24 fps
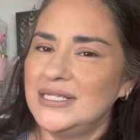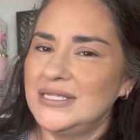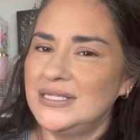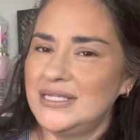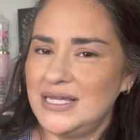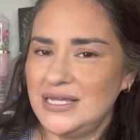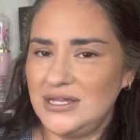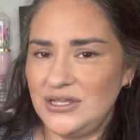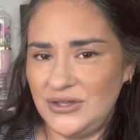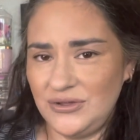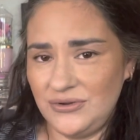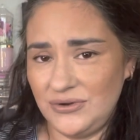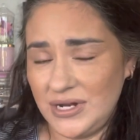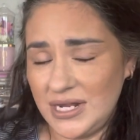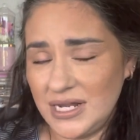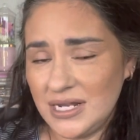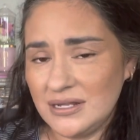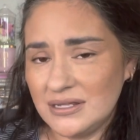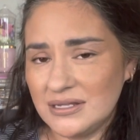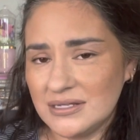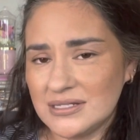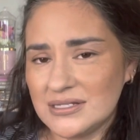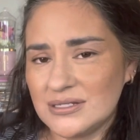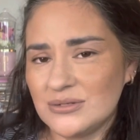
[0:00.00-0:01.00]
think you
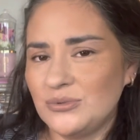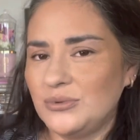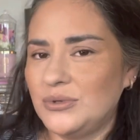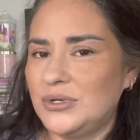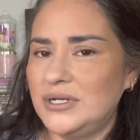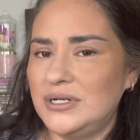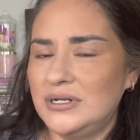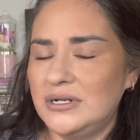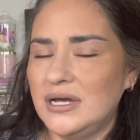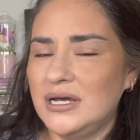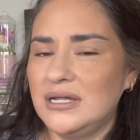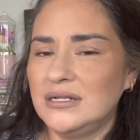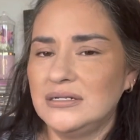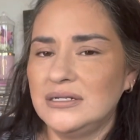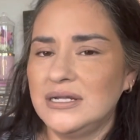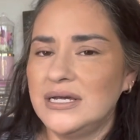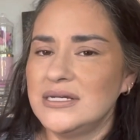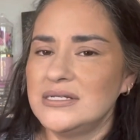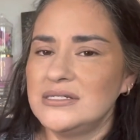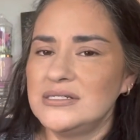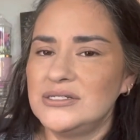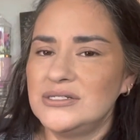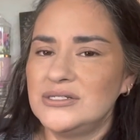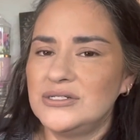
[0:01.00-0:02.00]
need this one
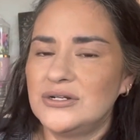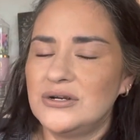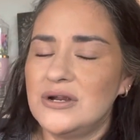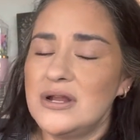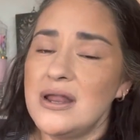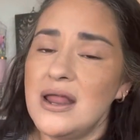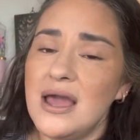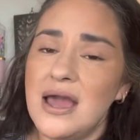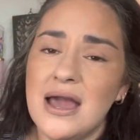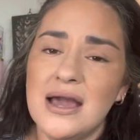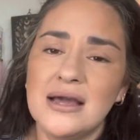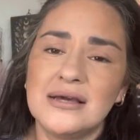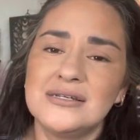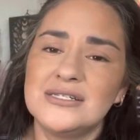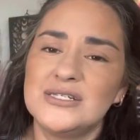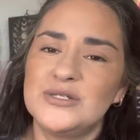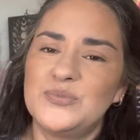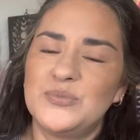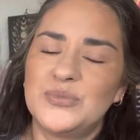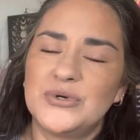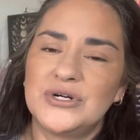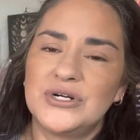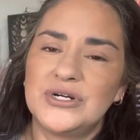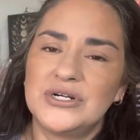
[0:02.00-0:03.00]
unless you're an
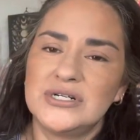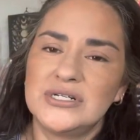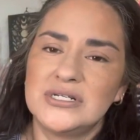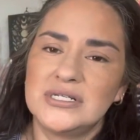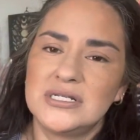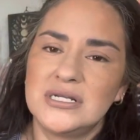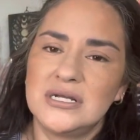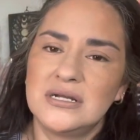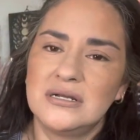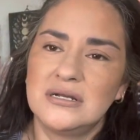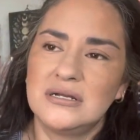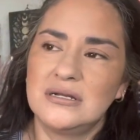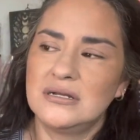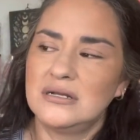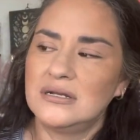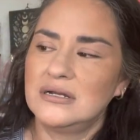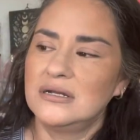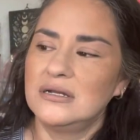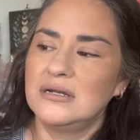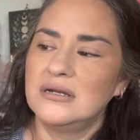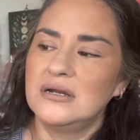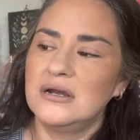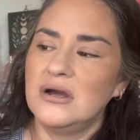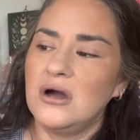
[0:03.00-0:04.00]
expert
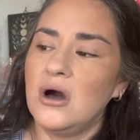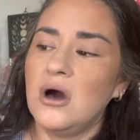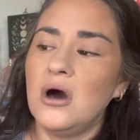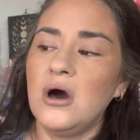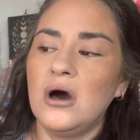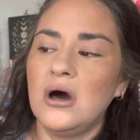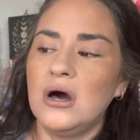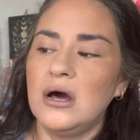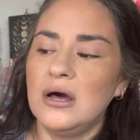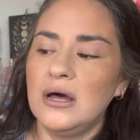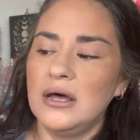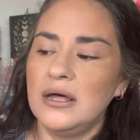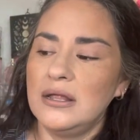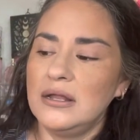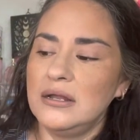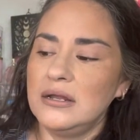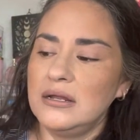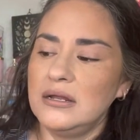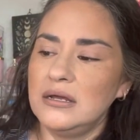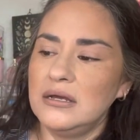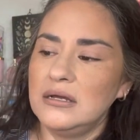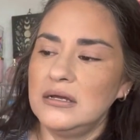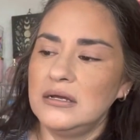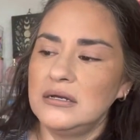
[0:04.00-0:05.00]

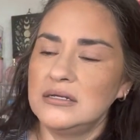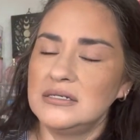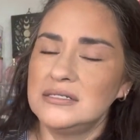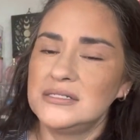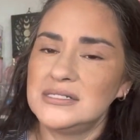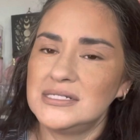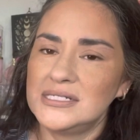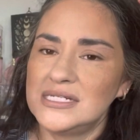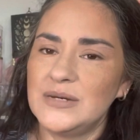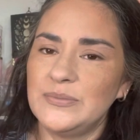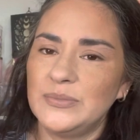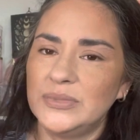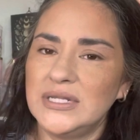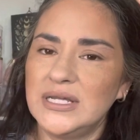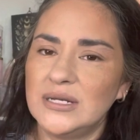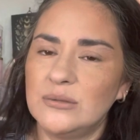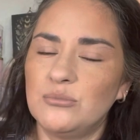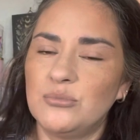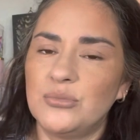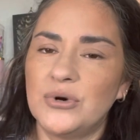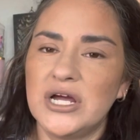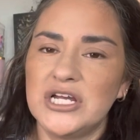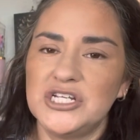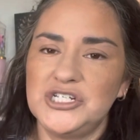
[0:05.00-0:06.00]
on stippling
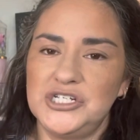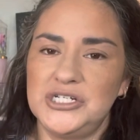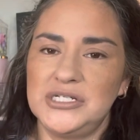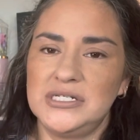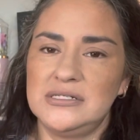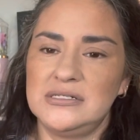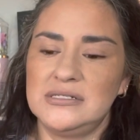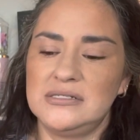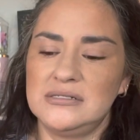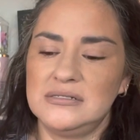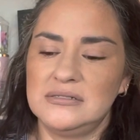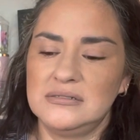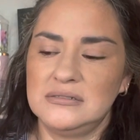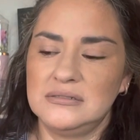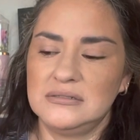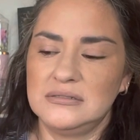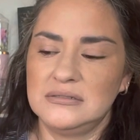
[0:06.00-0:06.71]
brushes.